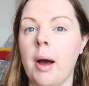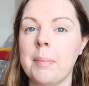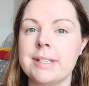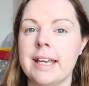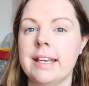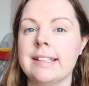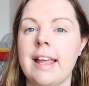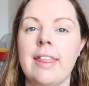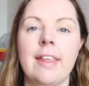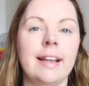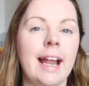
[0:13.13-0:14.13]
update
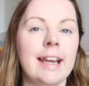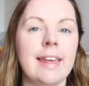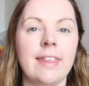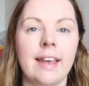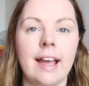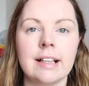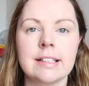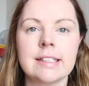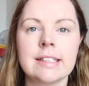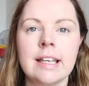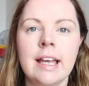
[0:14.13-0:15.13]
than anything else.